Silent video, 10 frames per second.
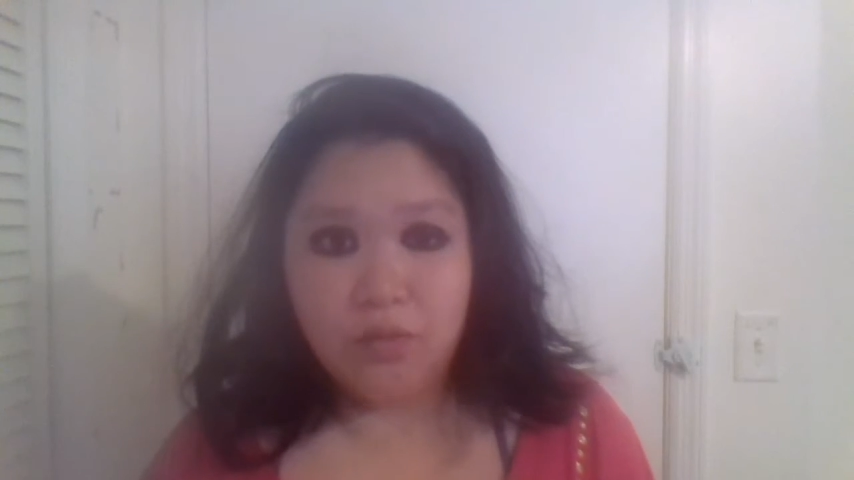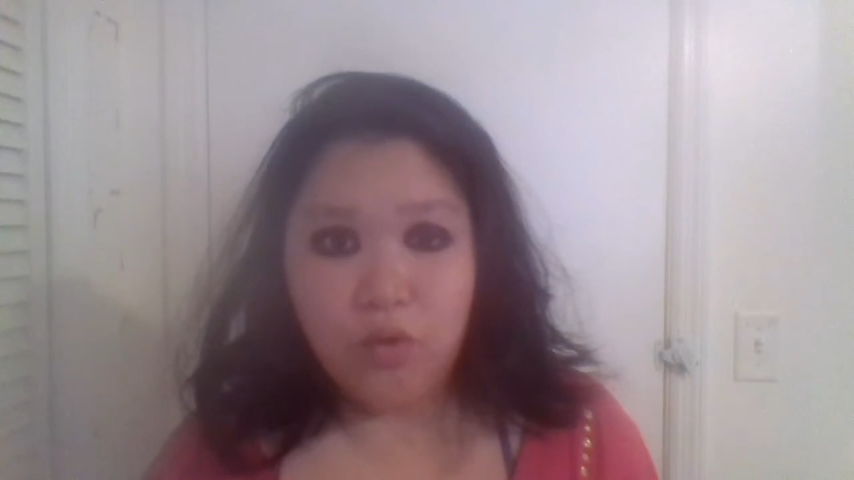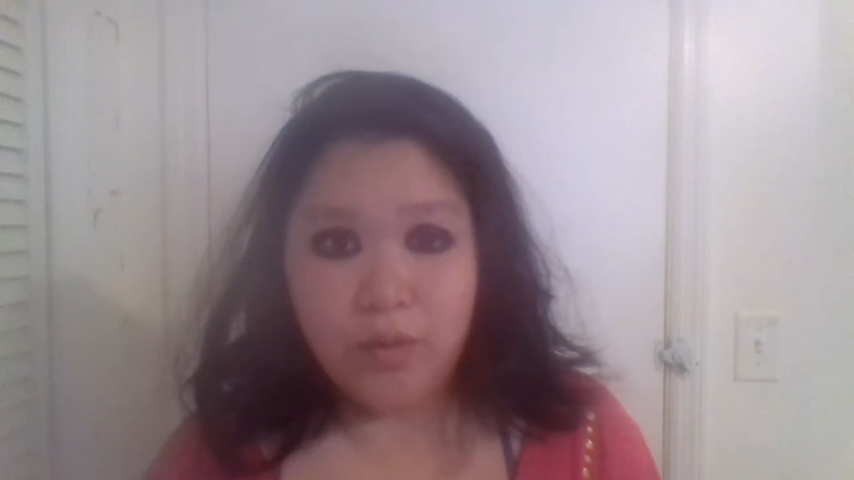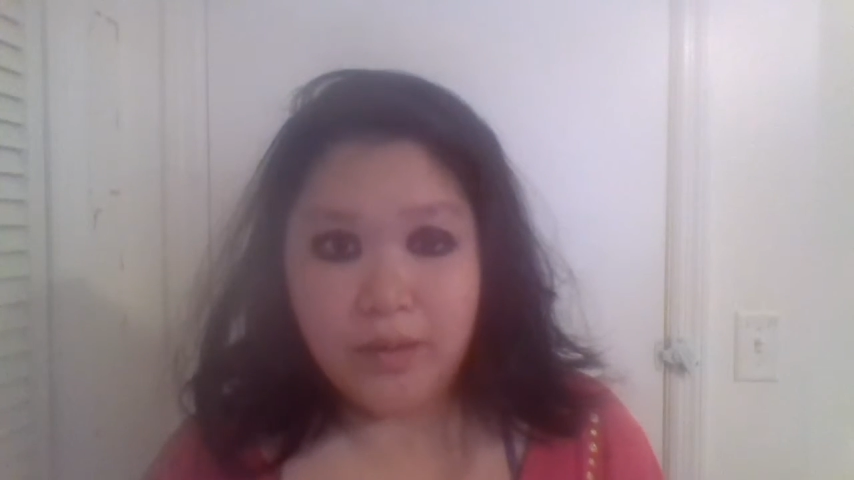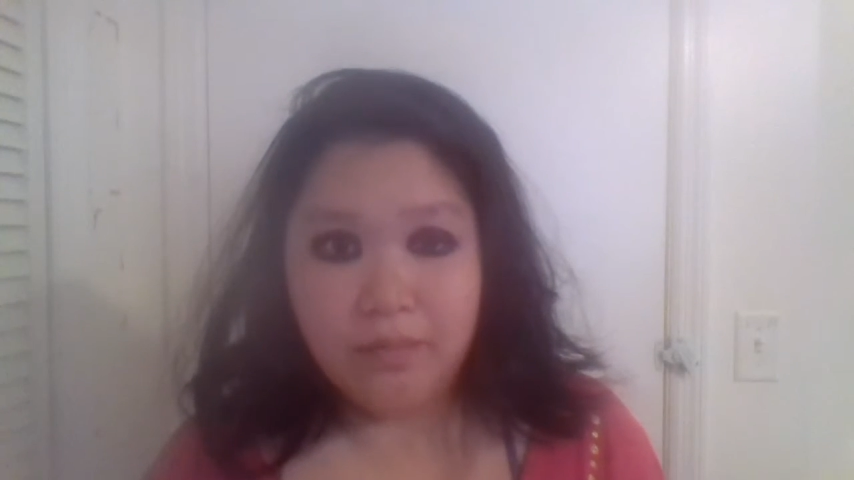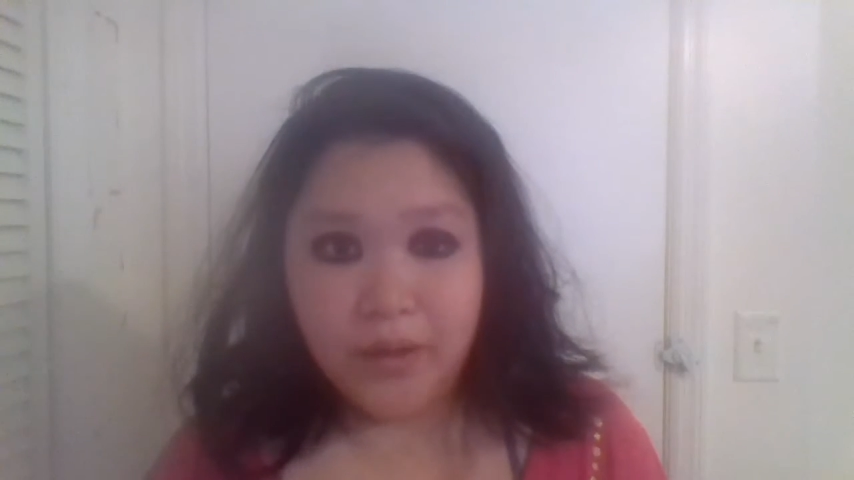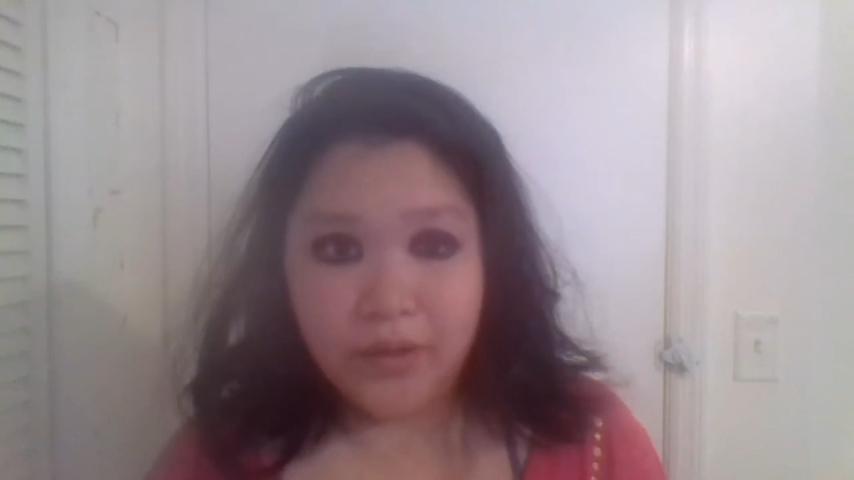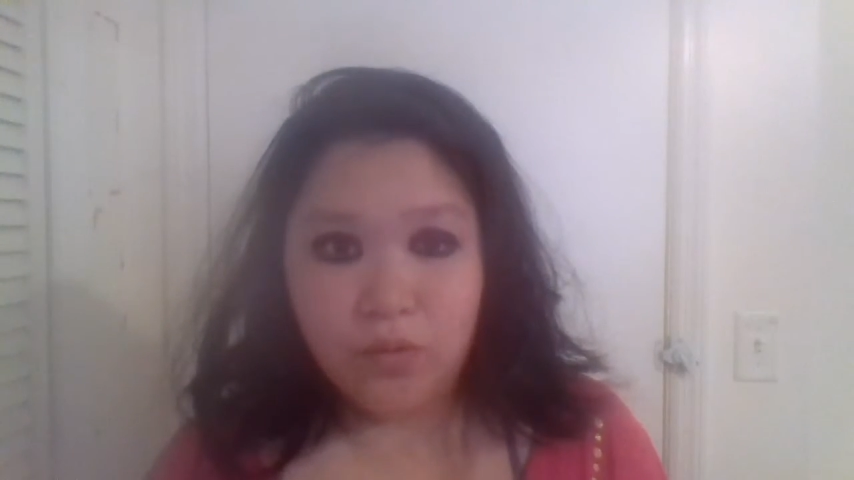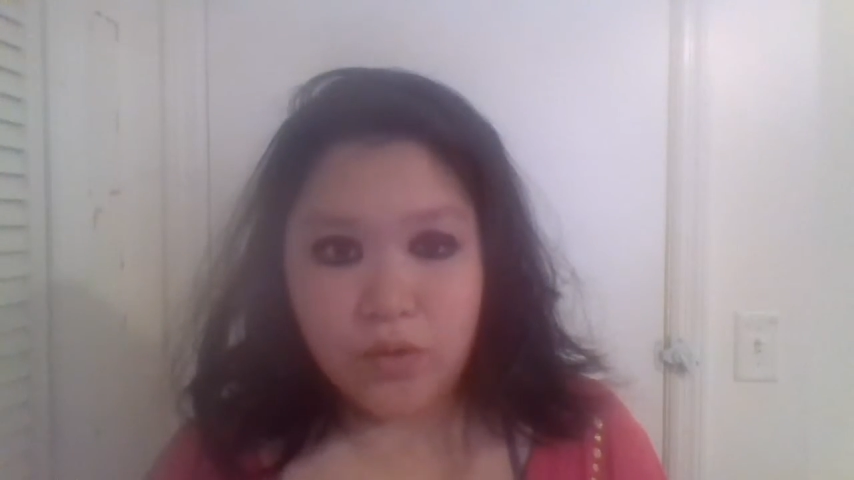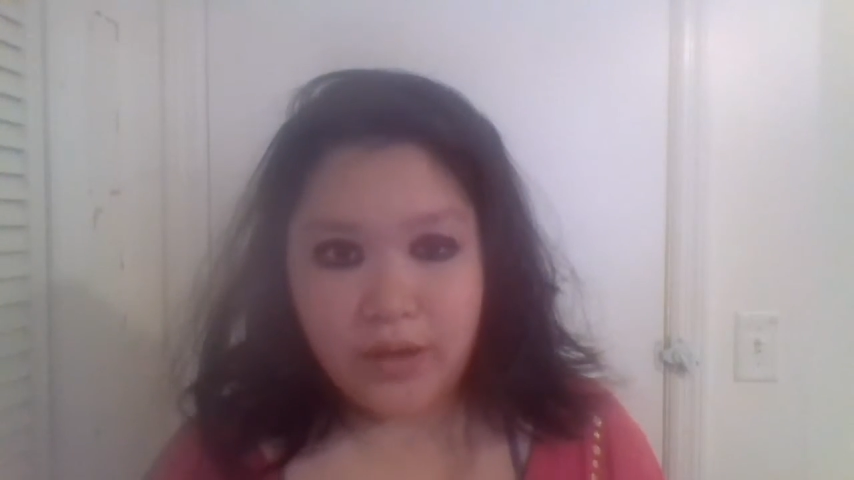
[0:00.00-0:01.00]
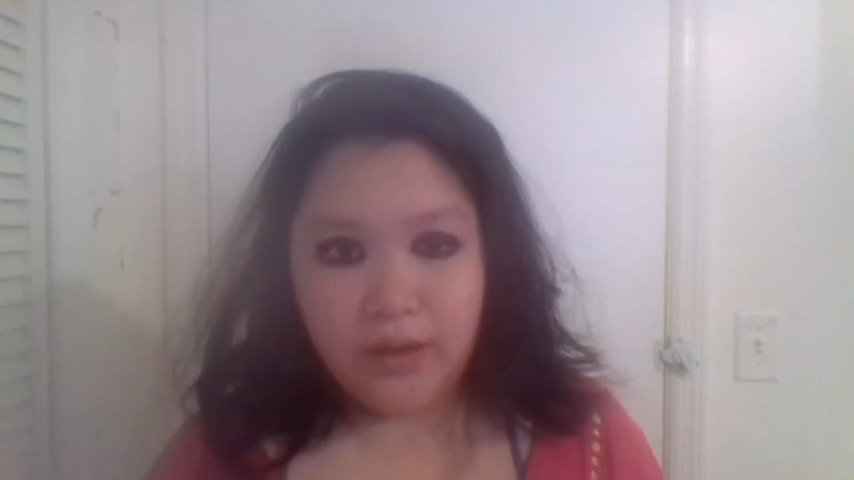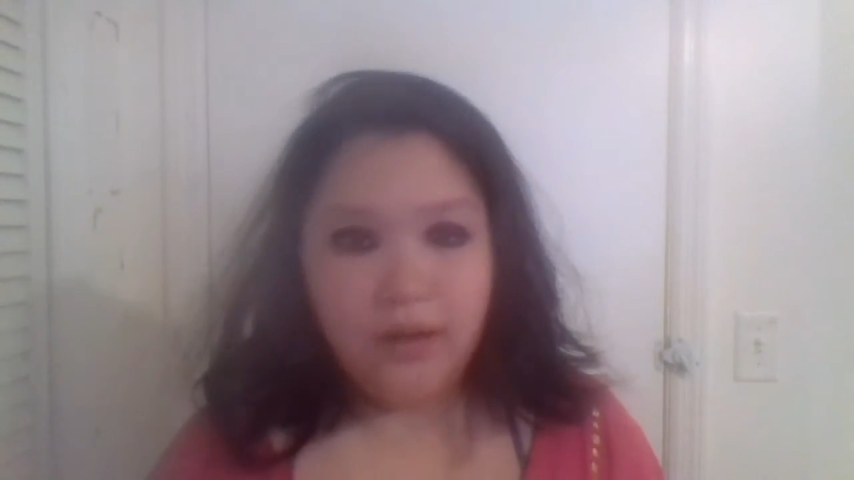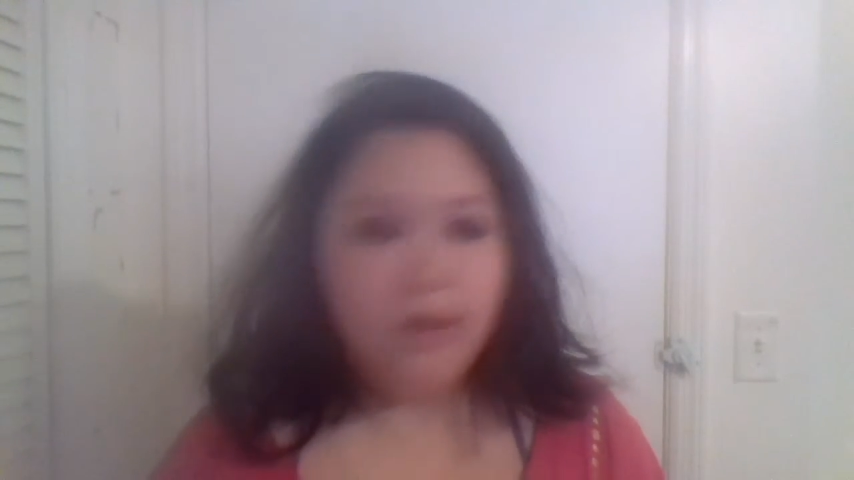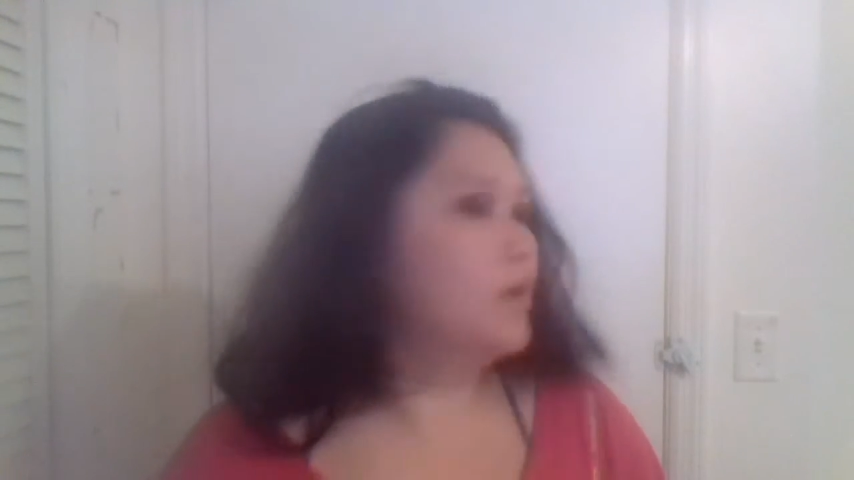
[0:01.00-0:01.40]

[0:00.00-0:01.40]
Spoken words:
woman, by the way.